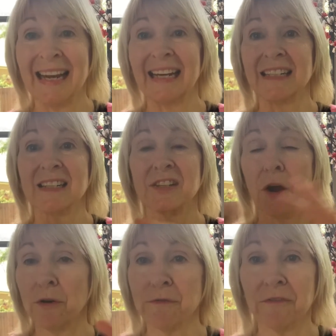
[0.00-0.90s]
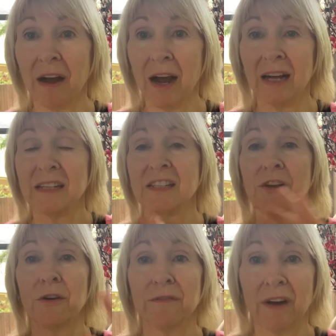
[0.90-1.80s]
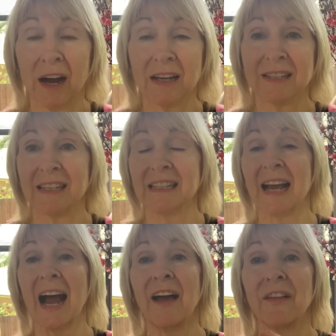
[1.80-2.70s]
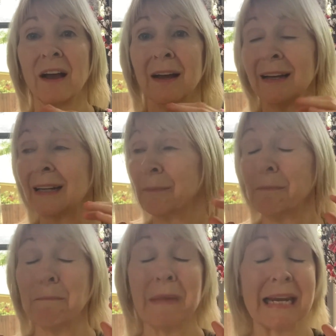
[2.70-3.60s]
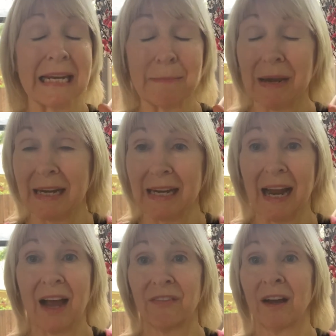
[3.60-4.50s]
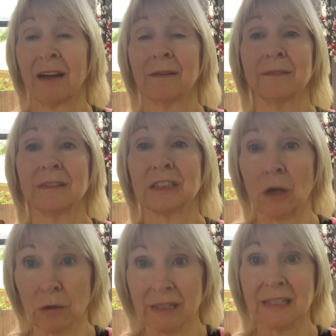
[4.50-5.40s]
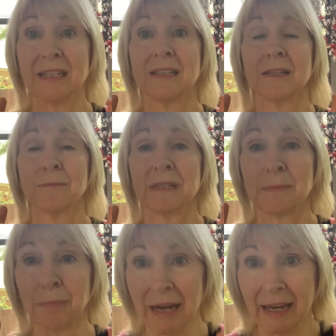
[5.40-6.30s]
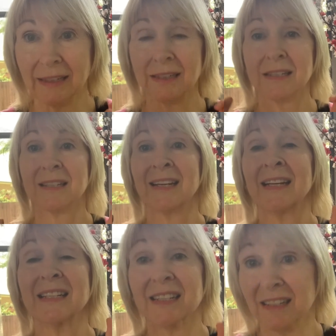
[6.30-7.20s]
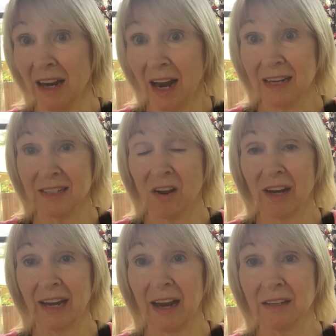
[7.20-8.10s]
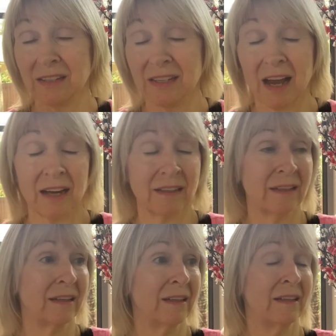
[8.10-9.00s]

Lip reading: It's so far and so vast. There's other, many, many other solar systems, planets, stars like our sun,